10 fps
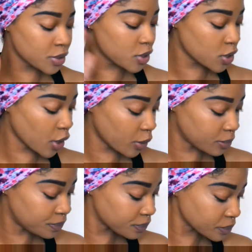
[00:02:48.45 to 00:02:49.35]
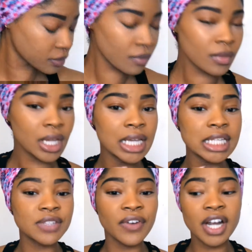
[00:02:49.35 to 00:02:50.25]
So
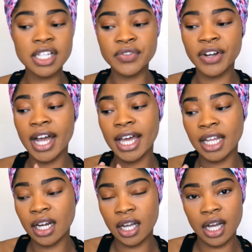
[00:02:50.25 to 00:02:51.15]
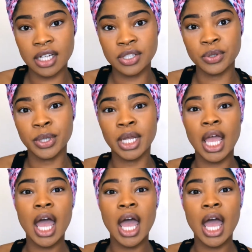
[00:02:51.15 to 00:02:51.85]
as far as for highlighting and contouring,